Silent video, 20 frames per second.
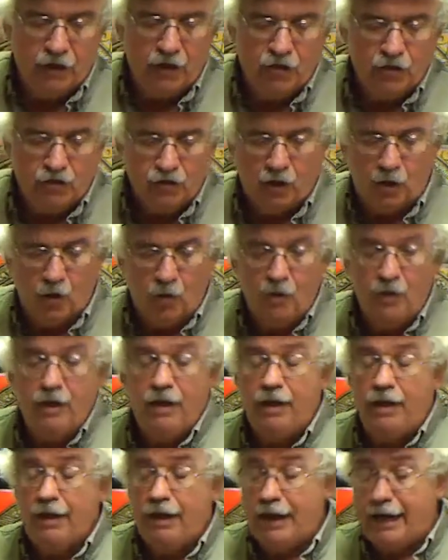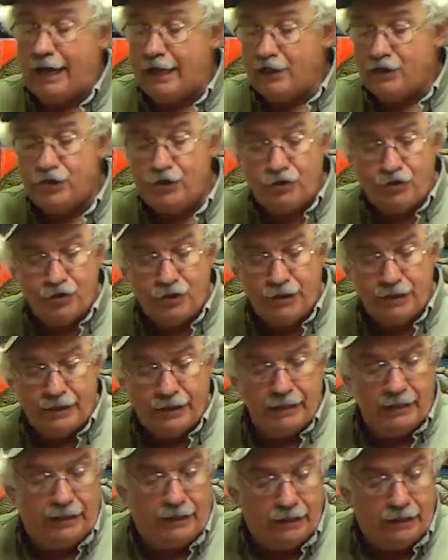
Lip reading: So, as you see